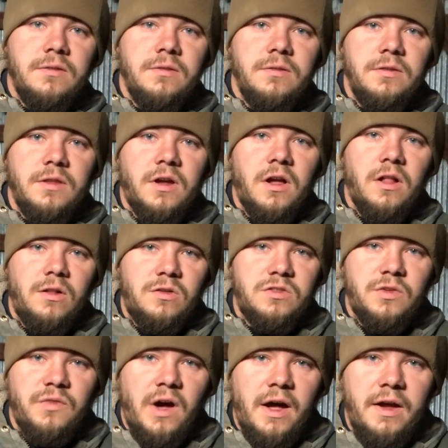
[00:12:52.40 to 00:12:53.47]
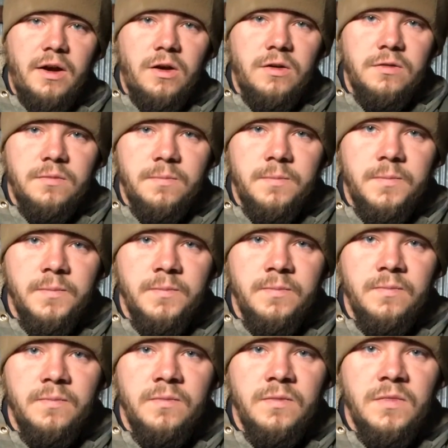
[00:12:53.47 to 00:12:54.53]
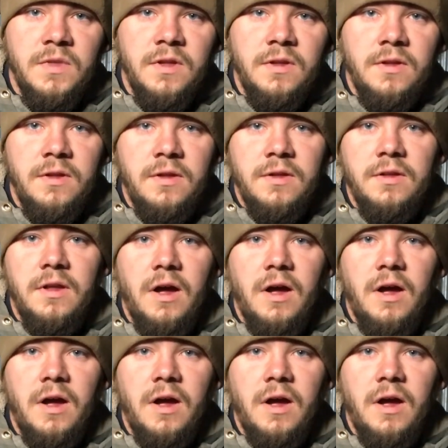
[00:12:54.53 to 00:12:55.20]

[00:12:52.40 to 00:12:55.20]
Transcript: the colors of iron. Now,